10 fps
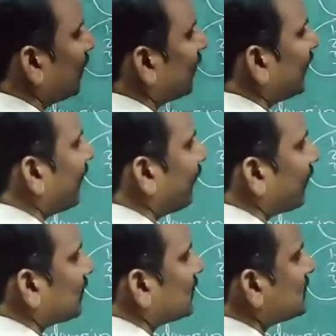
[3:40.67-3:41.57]
D.
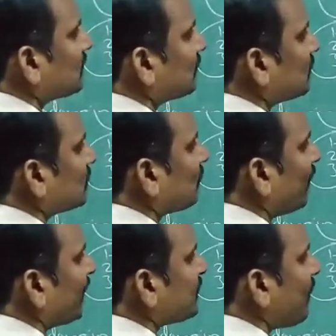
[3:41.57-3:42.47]

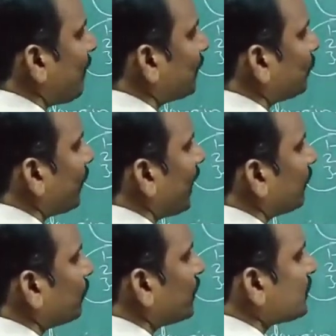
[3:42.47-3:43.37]
1 is mapped to A,
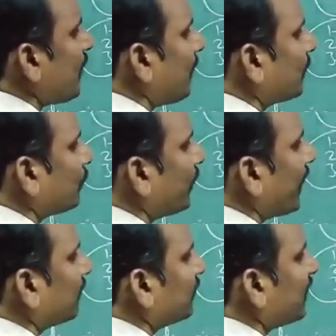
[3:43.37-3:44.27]
2 is mapped to A,
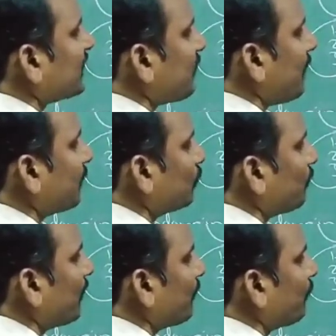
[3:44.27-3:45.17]
3 is mapped
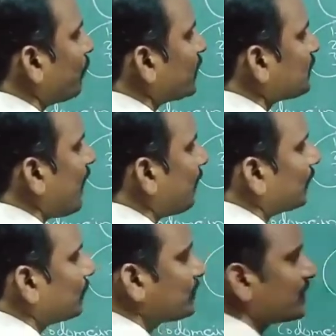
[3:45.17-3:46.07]
to B, 4 is
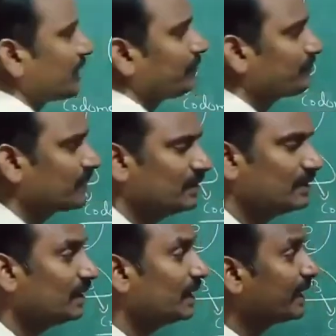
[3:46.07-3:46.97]
mapped to C.
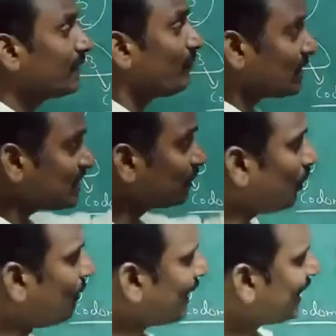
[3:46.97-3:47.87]
Here, what's the
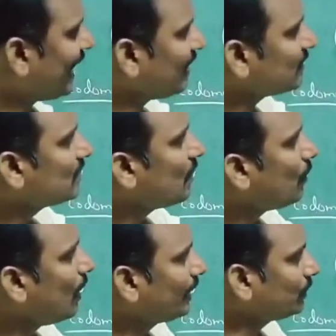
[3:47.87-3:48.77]
domain
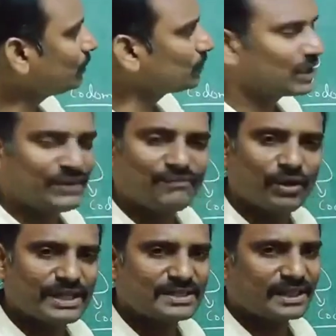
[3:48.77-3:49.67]
here? 1, 2, 3,
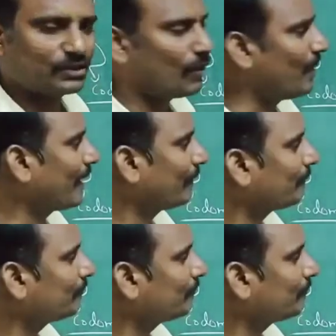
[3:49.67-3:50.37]
4 is the domain.